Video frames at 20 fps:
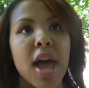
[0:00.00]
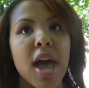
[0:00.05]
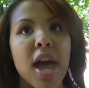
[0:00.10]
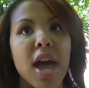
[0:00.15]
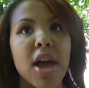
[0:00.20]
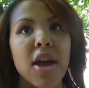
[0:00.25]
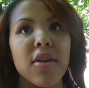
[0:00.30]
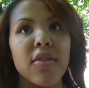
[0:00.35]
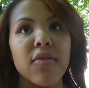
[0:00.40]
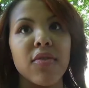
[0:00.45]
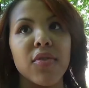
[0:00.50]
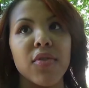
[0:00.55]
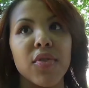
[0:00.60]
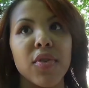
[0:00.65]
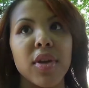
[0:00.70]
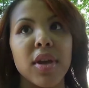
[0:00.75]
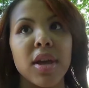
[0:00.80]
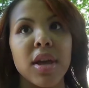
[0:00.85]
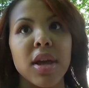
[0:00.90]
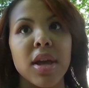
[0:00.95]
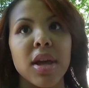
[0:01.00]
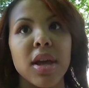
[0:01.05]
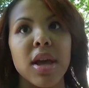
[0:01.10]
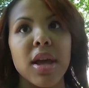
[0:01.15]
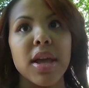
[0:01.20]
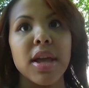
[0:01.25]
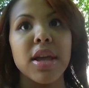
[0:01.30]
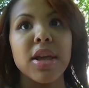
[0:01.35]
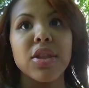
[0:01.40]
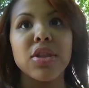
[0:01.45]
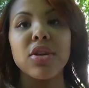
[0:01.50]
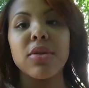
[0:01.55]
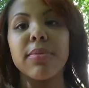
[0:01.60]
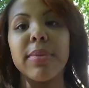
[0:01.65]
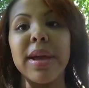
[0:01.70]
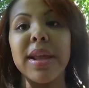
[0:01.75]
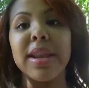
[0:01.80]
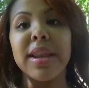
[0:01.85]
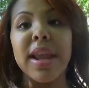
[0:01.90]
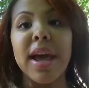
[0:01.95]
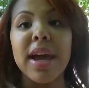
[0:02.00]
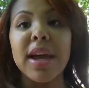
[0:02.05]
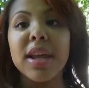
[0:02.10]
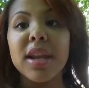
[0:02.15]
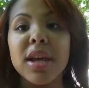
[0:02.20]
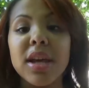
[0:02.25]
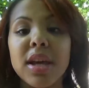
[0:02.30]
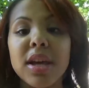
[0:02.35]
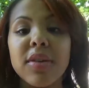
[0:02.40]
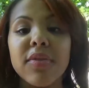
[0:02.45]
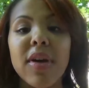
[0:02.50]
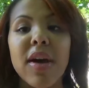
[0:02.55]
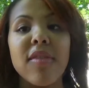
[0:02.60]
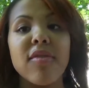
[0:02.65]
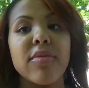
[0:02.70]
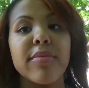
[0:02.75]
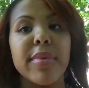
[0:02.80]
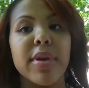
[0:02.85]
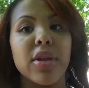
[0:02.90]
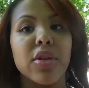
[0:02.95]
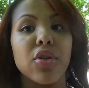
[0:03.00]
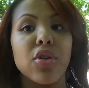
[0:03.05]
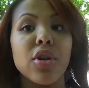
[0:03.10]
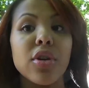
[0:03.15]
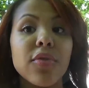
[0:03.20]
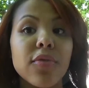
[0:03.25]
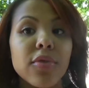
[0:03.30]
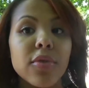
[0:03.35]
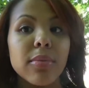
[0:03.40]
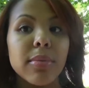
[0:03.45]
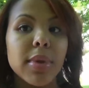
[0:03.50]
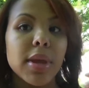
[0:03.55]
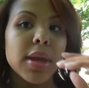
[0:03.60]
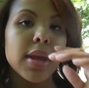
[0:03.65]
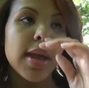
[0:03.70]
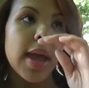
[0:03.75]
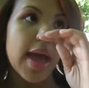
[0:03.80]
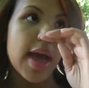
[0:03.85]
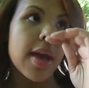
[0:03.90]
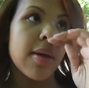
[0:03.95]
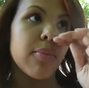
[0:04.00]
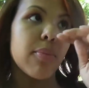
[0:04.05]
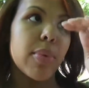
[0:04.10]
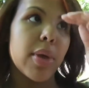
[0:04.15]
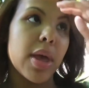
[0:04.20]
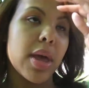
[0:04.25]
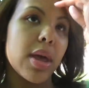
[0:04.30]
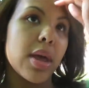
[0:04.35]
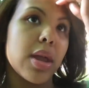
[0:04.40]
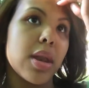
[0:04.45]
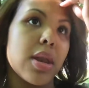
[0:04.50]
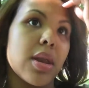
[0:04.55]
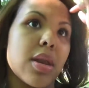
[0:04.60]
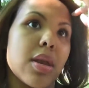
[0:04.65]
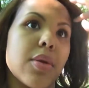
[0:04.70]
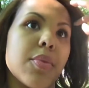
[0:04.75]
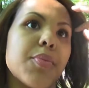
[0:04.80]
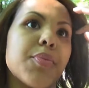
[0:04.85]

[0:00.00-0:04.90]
have either been negative, haven't been good for me, have been